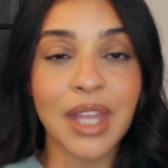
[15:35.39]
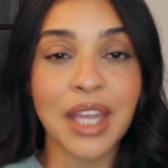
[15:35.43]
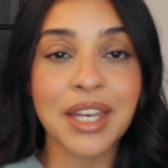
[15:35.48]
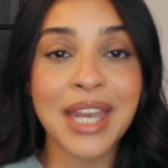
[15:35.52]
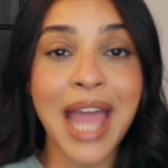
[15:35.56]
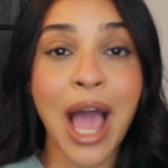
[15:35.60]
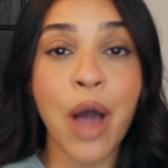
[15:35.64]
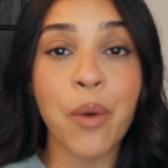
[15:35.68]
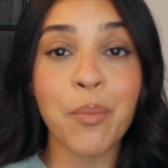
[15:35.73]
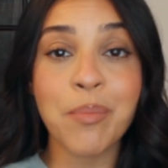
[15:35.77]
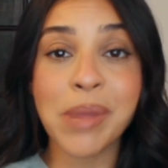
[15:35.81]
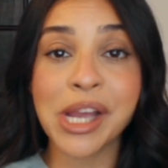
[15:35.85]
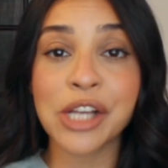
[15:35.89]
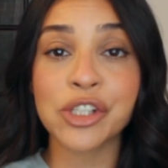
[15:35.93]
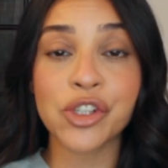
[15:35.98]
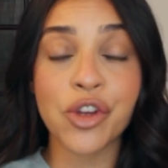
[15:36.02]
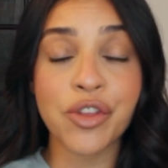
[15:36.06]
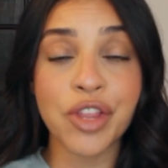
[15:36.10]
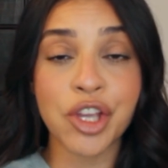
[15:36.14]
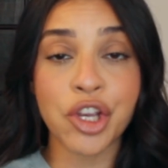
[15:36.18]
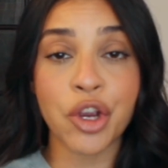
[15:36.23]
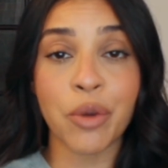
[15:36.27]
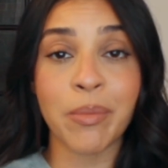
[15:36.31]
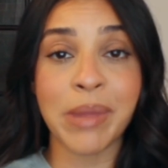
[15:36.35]
Now, make
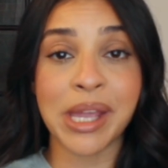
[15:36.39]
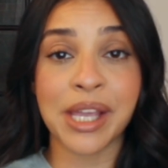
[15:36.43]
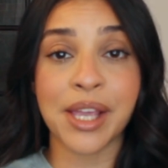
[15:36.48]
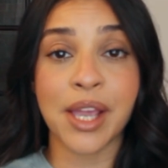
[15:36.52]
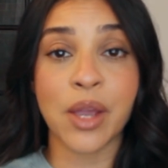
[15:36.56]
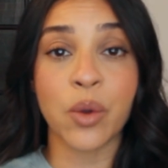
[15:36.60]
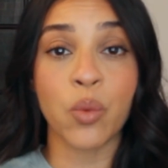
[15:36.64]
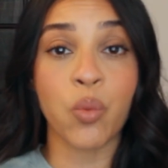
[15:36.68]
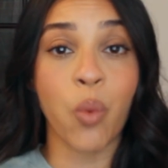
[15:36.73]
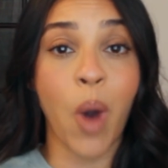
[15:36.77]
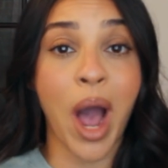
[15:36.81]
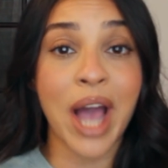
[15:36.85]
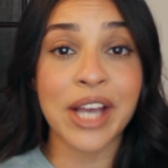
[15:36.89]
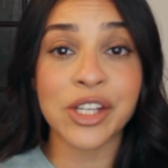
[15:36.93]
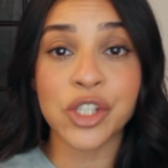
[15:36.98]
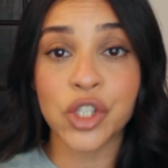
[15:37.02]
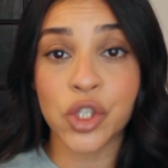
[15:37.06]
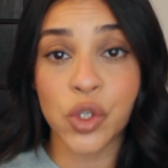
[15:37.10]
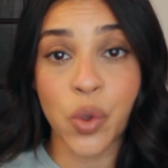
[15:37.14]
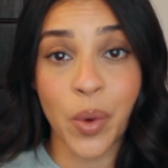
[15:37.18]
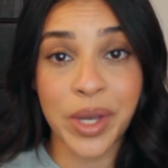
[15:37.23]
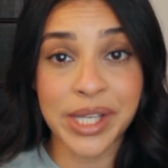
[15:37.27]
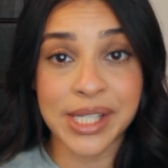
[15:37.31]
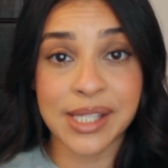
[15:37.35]
sure that you're making
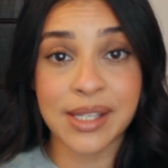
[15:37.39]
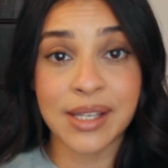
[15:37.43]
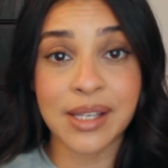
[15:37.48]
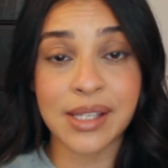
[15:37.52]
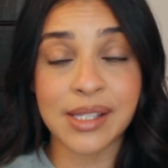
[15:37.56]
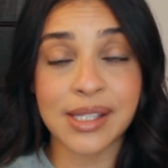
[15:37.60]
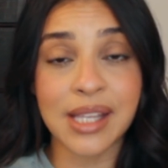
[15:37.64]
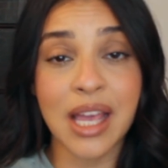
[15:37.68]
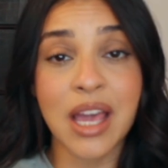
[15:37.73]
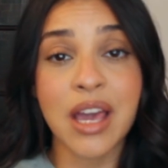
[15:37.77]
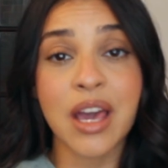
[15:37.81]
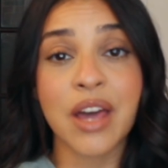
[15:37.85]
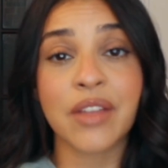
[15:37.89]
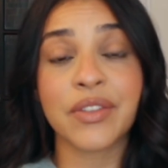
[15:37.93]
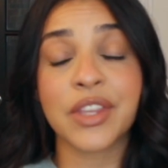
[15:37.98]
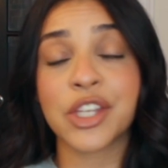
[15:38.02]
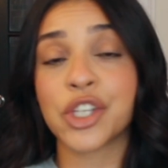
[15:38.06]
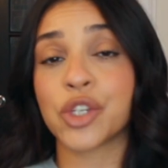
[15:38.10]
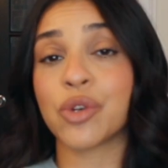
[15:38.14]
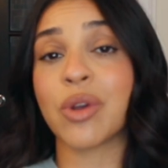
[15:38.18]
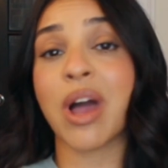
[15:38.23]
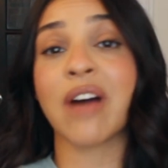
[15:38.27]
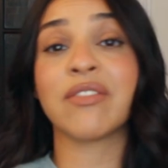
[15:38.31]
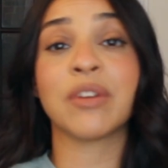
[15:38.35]
wise choices,
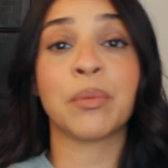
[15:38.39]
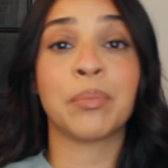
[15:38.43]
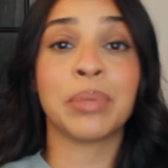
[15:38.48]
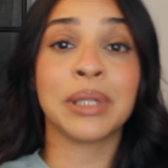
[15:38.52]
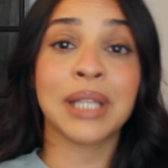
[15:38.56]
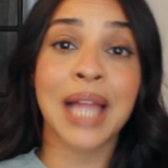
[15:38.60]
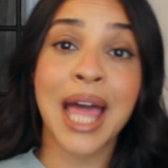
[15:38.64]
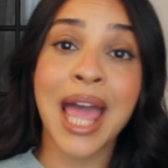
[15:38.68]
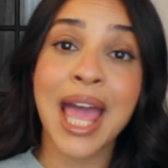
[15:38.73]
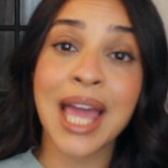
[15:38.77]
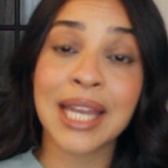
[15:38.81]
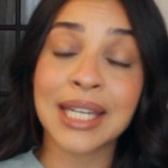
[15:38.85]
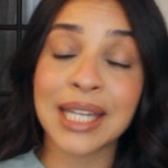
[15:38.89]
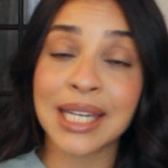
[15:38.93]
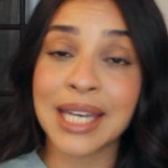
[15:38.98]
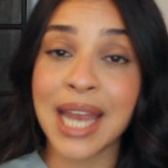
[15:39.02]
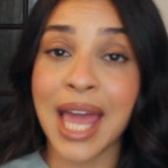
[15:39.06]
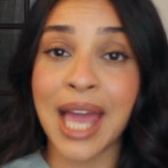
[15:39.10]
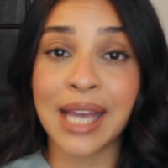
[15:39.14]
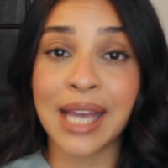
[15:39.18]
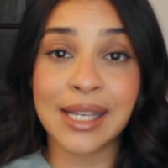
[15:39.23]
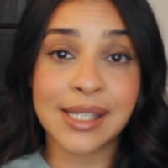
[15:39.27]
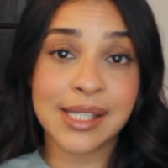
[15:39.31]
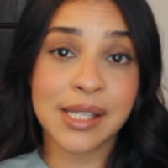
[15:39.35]
that you have a plan,
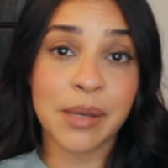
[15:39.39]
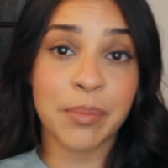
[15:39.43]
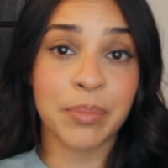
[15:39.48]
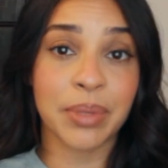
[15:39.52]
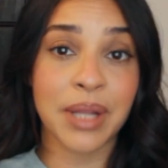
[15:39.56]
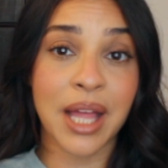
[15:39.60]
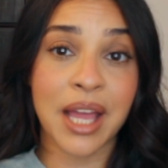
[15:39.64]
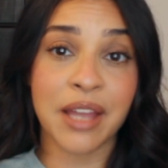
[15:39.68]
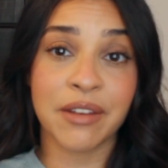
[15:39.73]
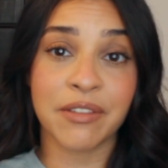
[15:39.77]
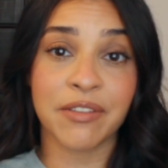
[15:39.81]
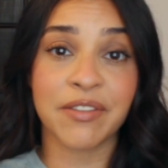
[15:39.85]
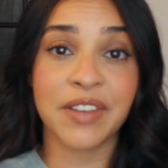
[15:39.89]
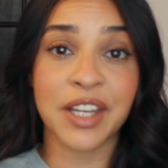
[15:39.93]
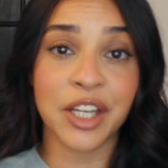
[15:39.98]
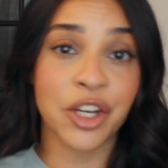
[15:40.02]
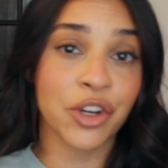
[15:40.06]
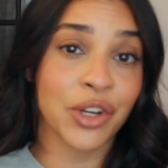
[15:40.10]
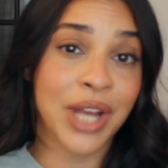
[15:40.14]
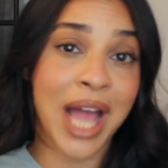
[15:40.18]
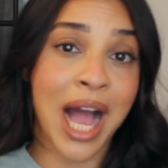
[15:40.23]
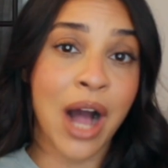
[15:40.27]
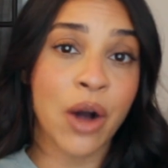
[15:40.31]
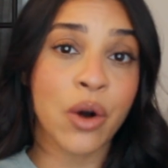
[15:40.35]
an exit plan
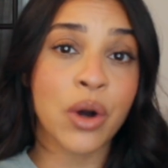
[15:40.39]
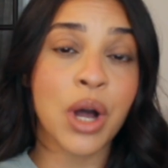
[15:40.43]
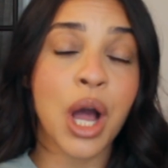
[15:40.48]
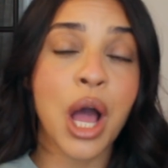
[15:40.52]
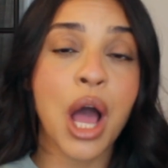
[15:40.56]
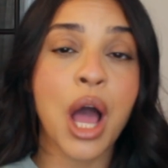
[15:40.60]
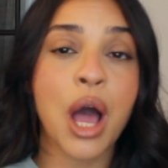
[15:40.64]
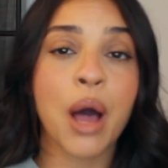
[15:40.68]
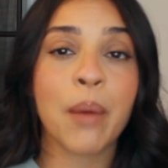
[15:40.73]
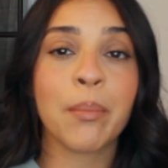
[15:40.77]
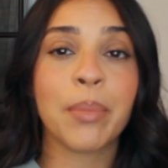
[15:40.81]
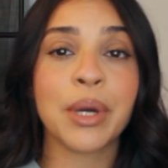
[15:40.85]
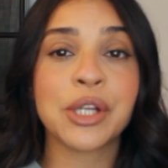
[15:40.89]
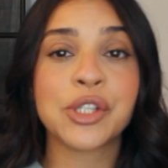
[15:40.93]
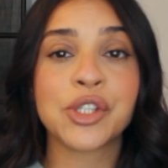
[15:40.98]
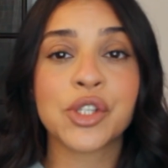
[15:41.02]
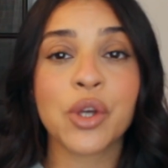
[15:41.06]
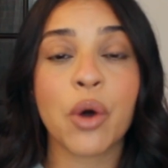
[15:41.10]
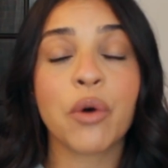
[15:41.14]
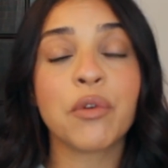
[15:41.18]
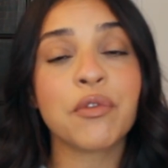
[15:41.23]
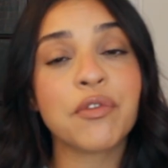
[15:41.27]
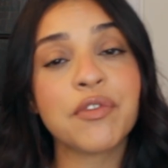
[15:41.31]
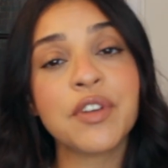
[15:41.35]
figured out, but
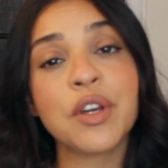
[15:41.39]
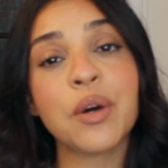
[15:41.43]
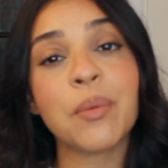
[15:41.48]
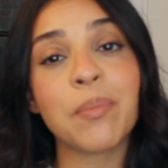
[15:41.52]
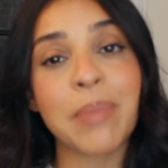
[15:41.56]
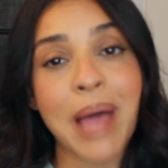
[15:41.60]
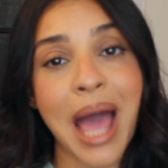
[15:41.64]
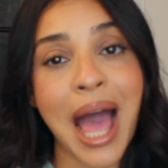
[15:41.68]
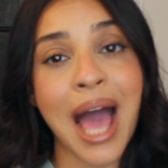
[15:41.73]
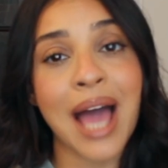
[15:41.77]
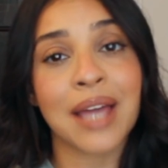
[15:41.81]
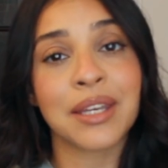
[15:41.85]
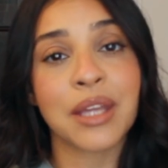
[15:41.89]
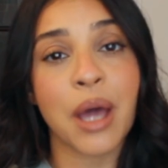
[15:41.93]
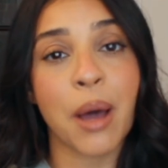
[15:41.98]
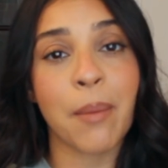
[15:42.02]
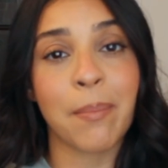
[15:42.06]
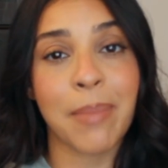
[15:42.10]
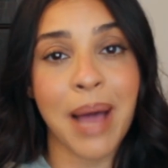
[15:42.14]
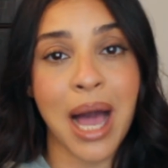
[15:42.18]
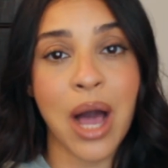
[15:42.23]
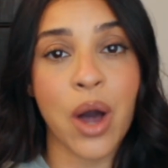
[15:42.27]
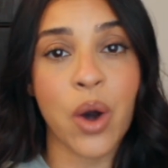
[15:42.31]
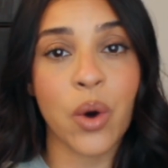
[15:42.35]
don't feel bad
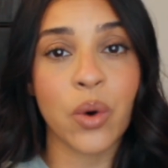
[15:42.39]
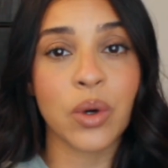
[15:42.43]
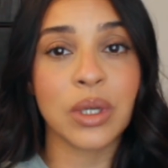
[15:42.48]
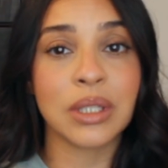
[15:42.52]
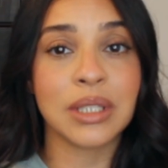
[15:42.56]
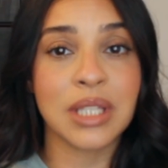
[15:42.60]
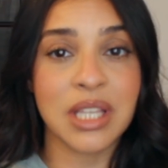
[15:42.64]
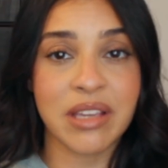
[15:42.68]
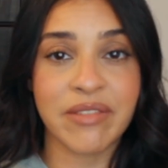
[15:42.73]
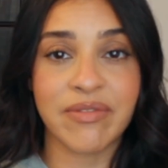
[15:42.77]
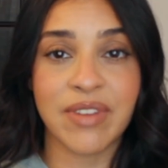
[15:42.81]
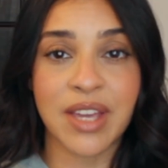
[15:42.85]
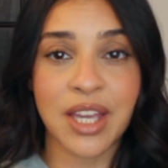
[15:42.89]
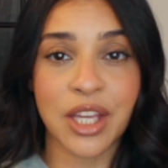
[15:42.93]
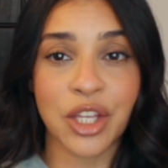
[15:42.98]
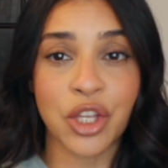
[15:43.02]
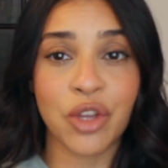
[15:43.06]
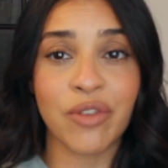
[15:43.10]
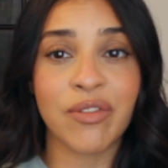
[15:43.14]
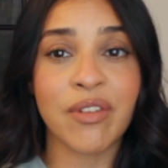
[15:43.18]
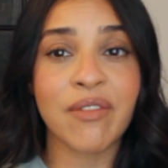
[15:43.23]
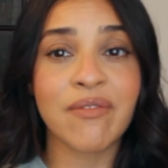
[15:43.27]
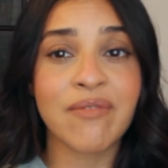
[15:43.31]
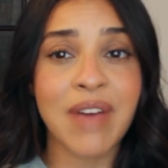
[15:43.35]
about leaving.
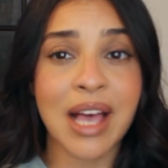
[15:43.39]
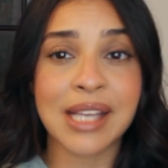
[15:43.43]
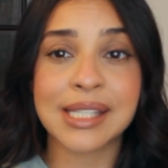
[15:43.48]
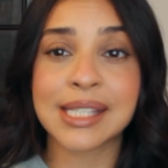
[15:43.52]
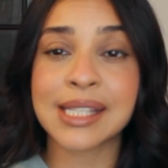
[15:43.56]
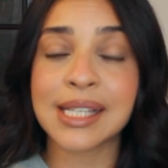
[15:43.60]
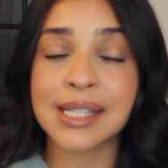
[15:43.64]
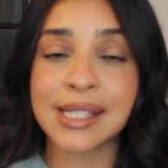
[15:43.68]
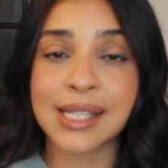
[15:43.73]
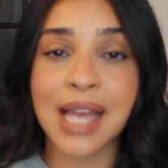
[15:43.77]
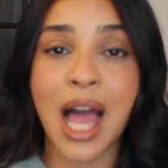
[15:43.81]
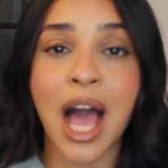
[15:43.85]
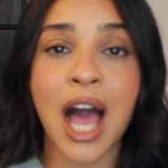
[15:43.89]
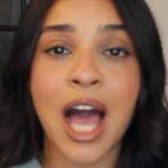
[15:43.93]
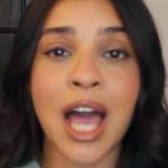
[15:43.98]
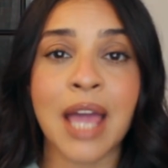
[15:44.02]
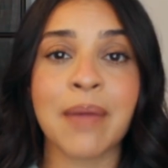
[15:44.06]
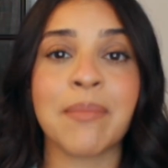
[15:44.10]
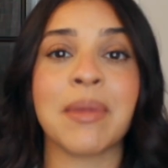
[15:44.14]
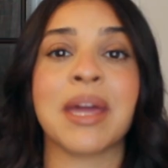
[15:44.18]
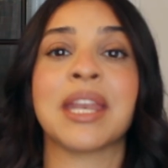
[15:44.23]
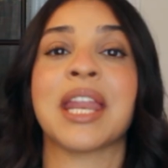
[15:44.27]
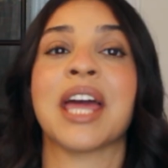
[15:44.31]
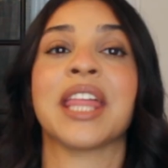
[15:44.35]
You've invested
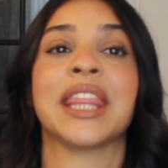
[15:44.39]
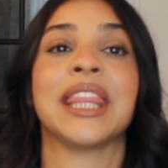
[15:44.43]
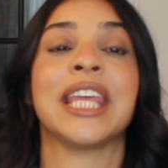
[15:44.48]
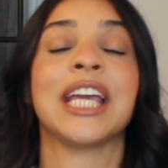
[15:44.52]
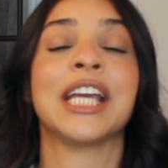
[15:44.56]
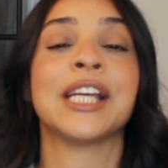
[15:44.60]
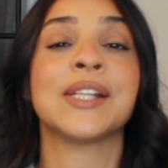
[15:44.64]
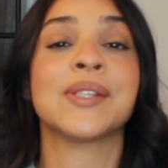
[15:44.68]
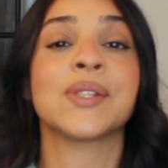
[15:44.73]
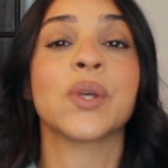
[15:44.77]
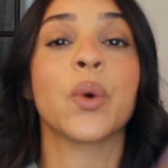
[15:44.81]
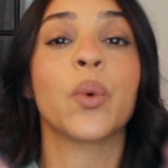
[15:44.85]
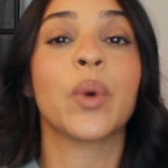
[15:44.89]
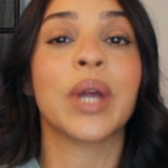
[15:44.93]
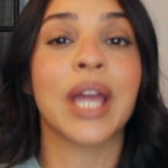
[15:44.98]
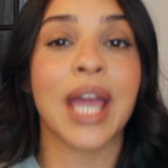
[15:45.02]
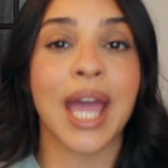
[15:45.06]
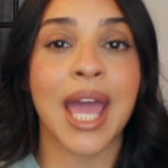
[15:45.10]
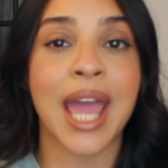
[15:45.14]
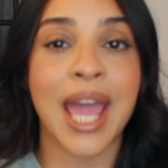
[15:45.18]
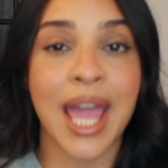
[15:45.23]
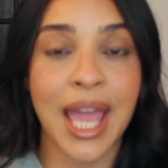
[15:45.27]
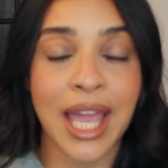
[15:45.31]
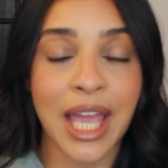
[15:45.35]
time, and I think it's
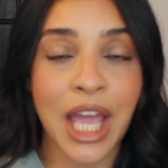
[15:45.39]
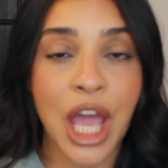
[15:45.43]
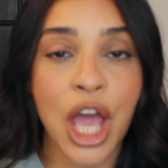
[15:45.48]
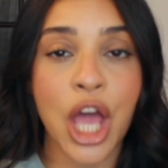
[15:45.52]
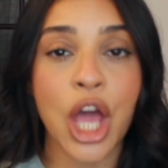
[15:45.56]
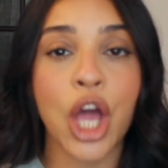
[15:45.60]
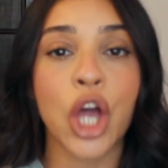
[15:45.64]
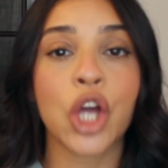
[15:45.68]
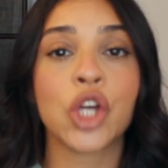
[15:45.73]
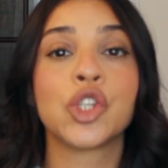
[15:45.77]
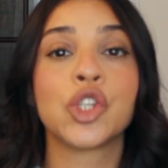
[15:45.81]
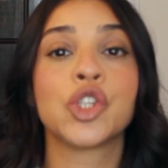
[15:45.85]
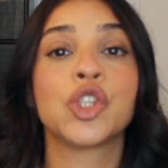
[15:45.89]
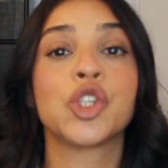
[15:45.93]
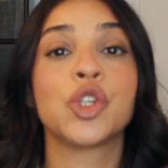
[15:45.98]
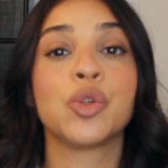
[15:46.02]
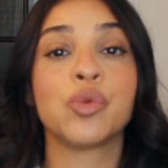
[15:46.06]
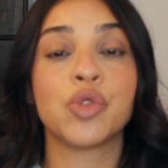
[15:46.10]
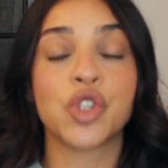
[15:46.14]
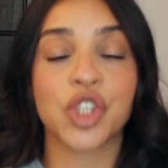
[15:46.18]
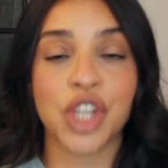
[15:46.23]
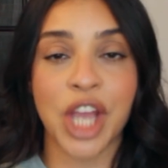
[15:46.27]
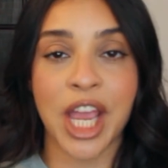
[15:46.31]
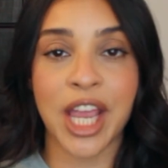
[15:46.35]
okay
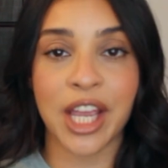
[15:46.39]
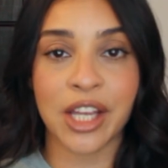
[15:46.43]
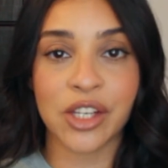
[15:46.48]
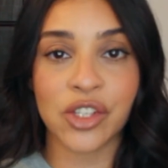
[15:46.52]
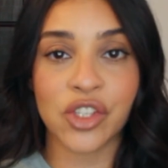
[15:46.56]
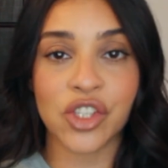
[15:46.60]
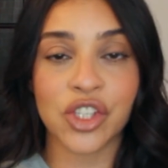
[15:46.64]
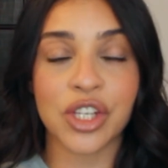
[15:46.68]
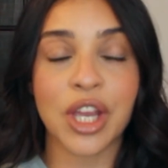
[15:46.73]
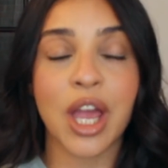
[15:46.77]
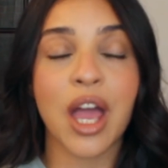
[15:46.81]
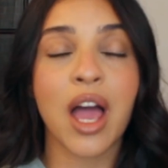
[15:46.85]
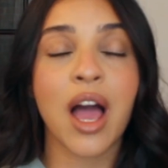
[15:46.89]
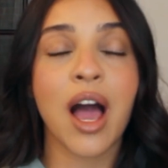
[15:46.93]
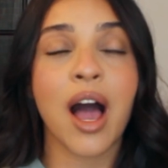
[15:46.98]
to change.